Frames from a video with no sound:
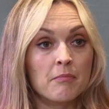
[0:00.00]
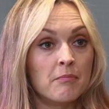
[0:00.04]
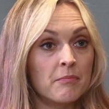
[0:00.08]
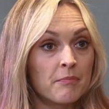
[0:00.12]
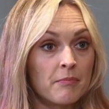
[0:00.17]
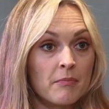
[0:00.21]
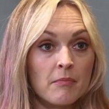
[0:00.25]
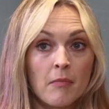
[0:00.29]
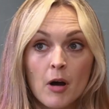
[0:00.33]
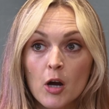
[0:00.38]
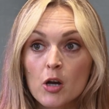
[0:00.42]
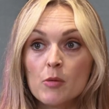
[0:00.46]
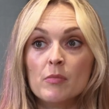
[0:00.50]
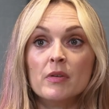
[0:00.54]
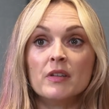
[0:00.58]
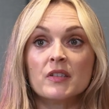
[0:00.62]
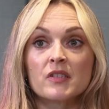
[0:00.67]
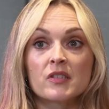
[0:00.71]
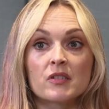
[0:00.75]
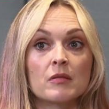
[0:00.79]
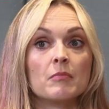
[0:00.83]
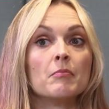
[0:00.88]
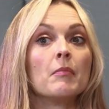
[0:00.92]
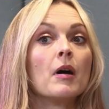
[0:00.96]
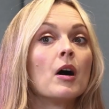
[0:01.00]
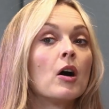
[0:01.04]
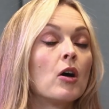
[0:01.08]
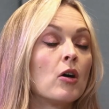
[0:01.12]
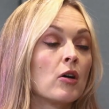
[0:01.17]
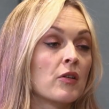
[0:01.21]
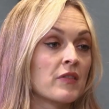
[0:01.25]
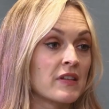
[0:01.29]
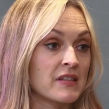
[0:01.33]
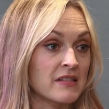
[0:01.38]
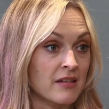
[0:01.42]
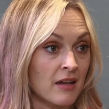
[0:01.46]
moments to
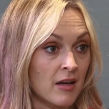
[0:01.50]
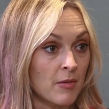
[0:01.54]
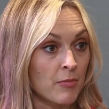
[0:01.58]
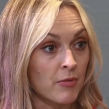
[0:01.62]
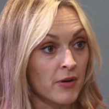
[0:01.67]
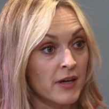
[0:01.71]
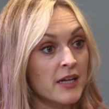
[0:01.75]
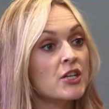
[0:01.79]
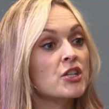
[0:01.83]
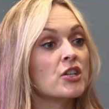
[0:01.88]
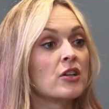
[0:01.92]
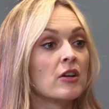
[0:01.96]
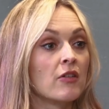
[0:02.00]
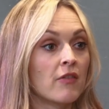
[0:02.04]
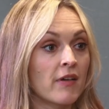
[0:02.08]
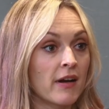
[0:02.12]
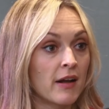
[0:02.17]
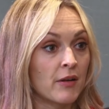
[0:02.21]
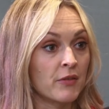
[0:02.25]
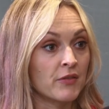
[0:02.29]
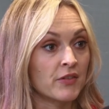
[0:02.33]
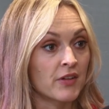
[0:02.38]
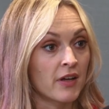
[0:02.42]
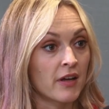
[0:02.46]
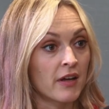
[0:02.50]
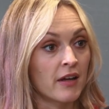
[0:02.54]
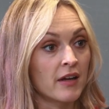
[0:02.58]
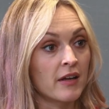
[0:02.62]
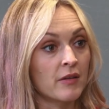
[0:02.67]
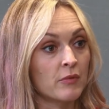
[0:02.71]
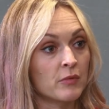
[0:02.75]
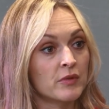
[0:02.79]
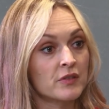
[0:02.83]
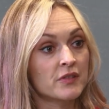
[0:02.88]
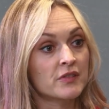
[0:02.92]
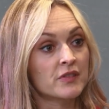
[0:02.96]
mark the celebration around it. It
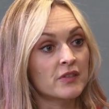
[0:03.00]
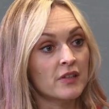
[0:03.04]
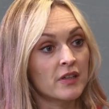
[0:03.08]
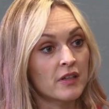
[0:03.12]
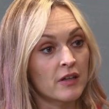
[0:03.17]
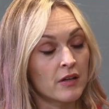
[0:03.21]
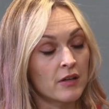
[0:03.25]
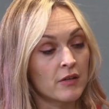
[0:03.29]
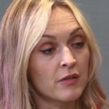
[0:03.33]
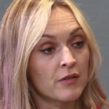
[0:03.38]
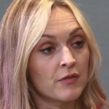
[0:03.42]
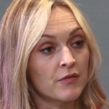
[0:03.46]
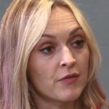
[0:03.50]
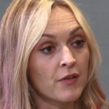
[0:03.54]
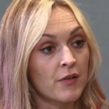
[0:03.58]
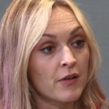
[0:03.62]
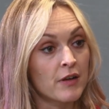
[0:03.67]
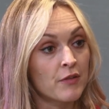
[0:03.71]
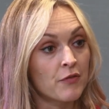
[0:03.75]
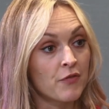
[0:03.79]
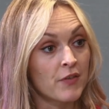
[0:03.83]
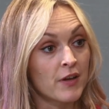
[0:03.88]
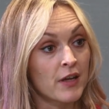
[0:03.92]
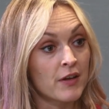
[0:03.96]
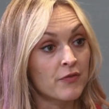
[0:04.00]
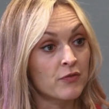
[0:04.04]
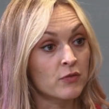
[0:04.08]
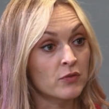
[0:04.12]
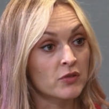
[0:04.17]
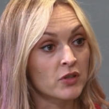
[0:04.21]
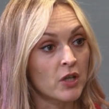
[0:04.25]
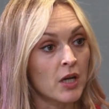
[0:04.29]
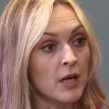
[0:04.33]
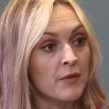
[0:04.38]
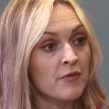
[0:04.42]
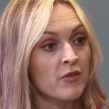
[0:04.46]
was, you know, a very fearful
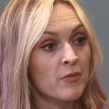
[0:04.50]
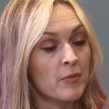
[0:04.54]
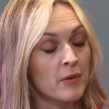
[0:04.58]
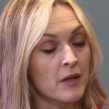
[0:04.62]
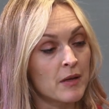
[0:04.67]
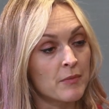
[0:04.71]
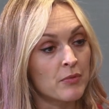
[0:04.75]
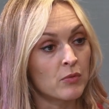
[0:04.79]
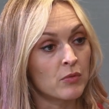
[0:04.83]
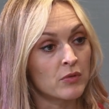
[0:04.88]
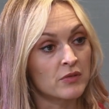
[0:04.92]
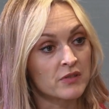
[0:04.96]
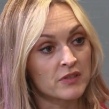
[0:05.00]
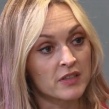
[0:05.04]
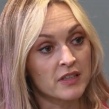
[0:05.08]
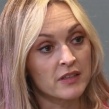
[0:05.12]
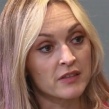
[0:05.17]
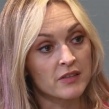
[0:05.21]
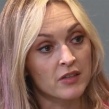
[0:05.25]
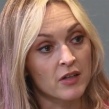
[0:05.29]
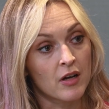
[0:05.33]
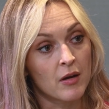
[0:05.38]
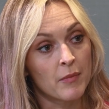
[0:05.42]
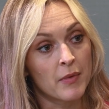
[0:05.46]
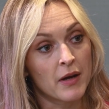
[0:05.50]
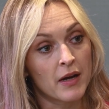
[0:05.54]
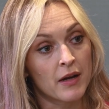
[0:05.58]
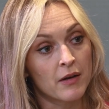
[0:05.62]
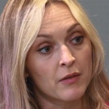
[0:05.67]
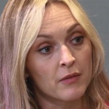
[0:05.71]
time for people wanting to come out.